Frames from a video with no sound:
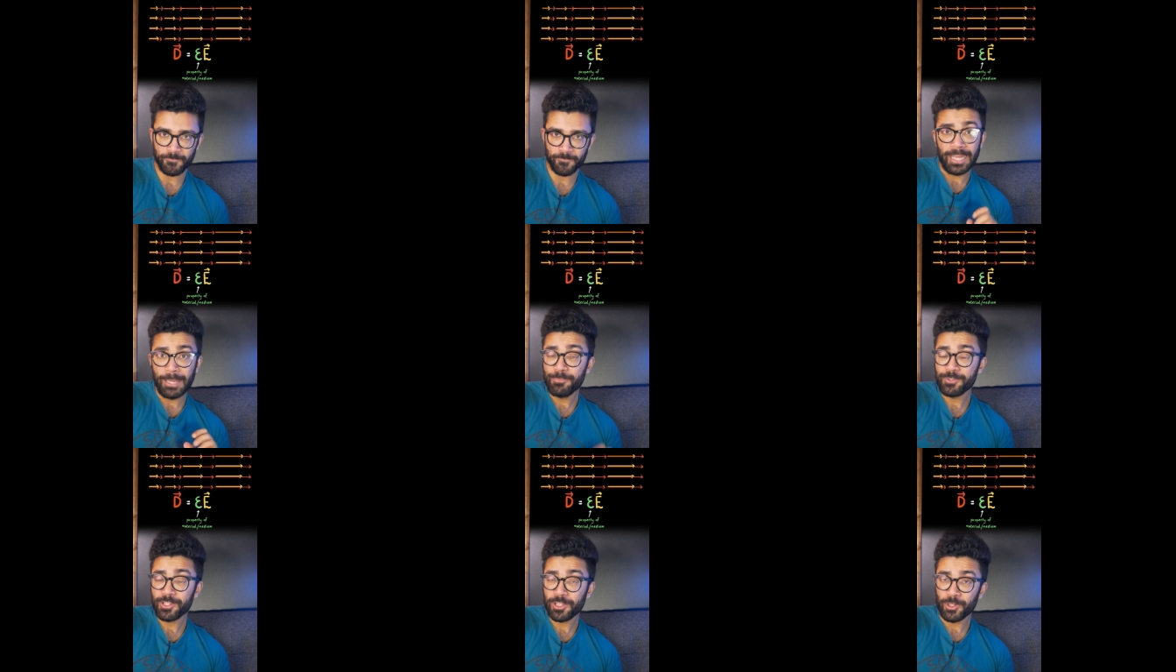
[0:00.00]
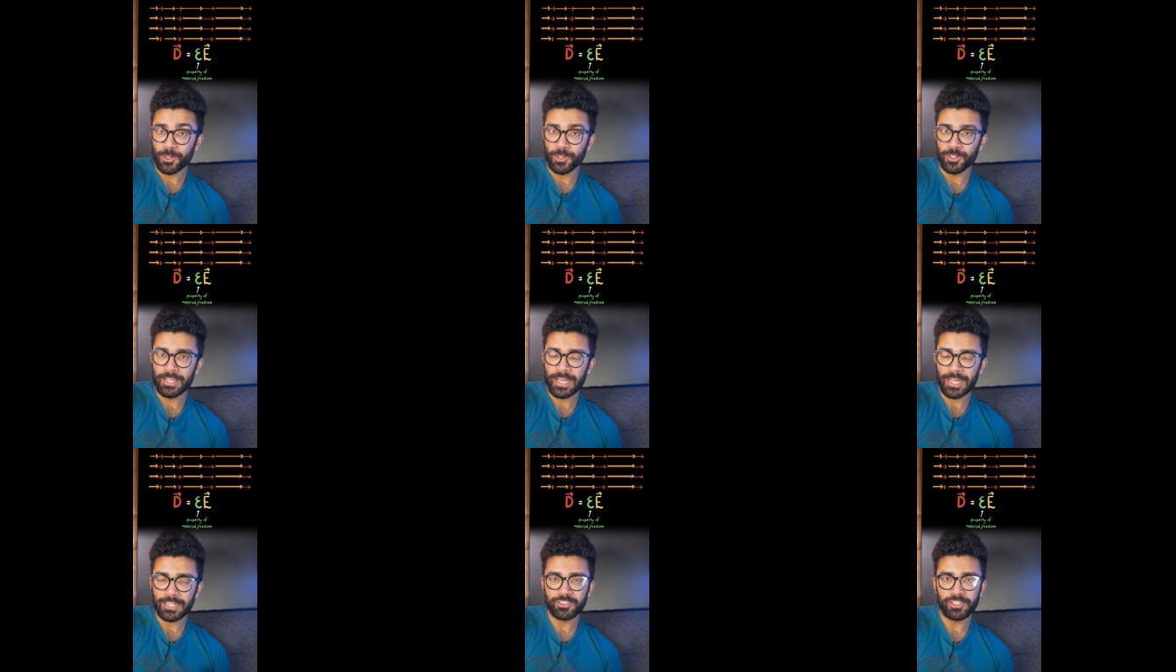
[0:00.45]

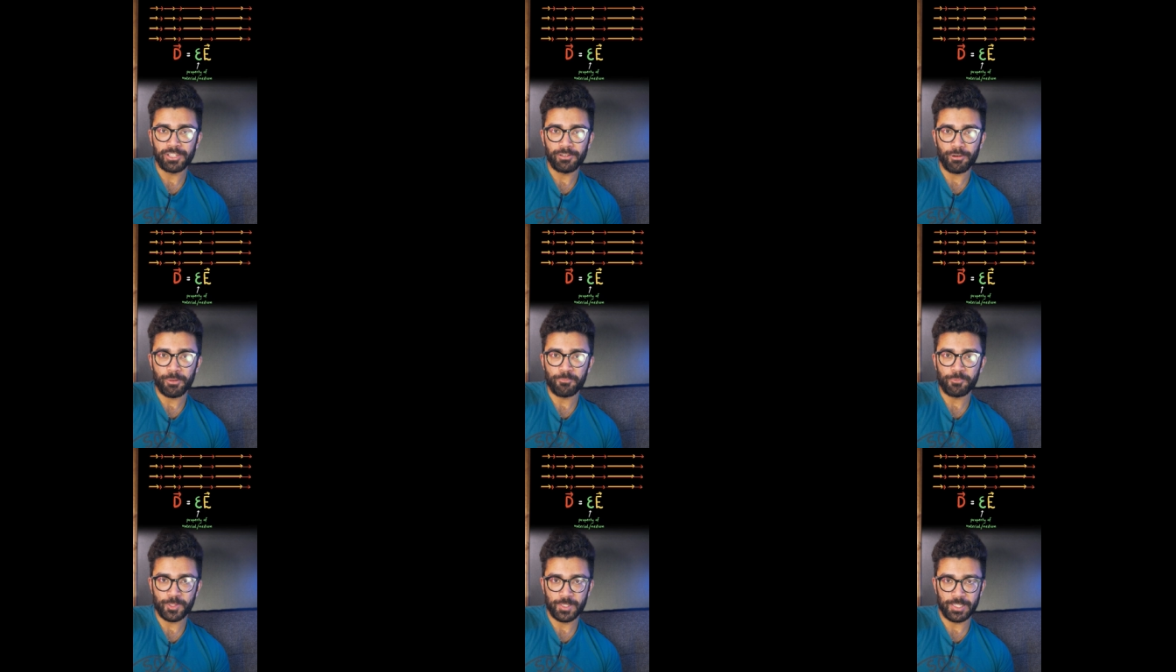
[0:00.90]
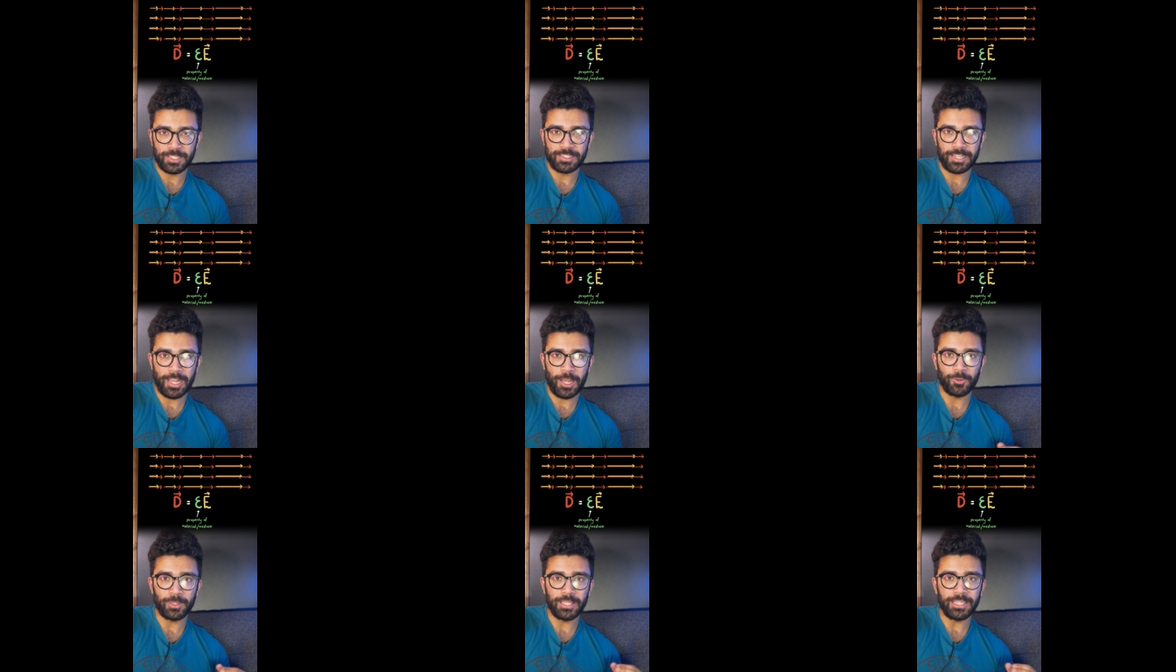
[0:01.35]
Epsilon actually represents
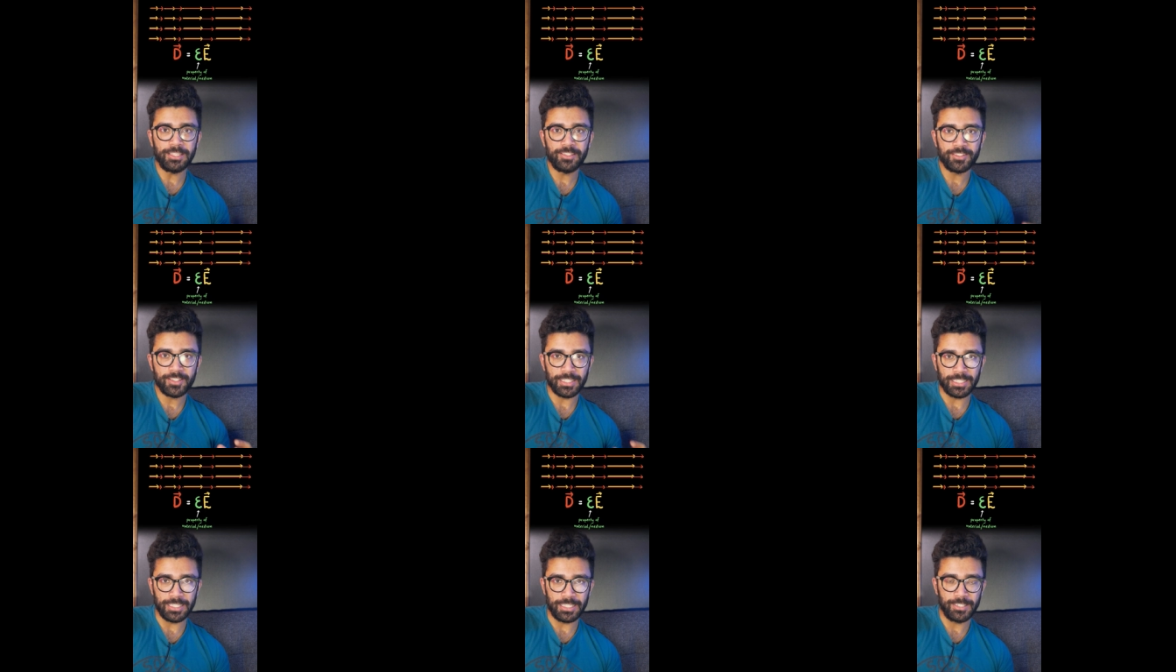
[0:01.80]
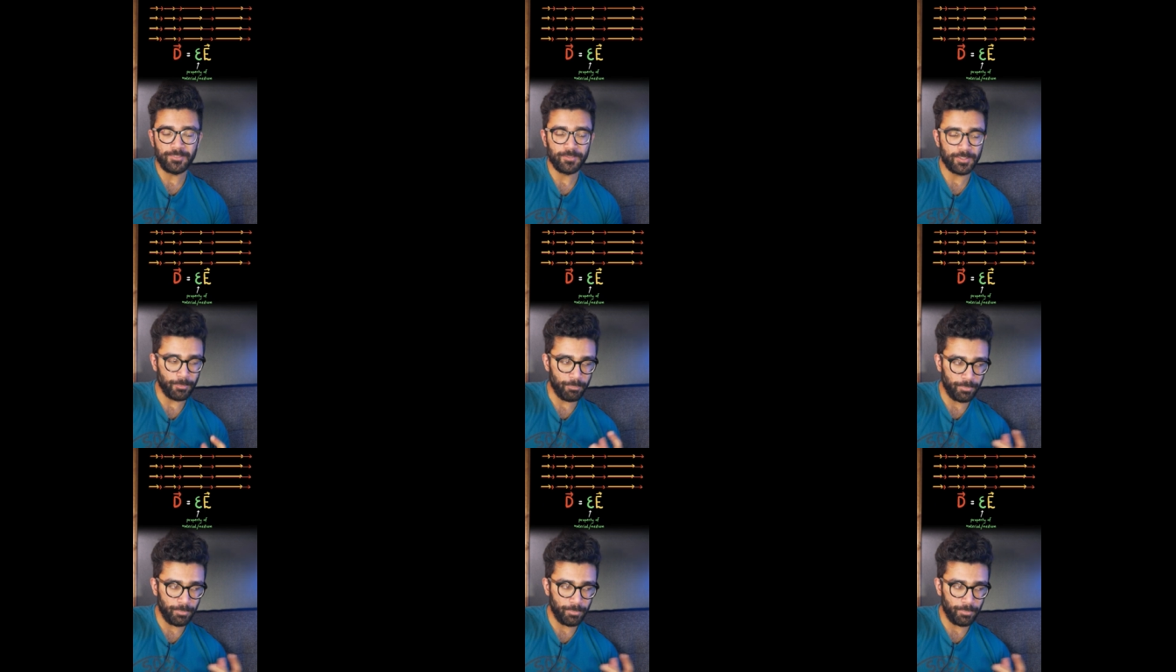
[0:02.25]
how easily the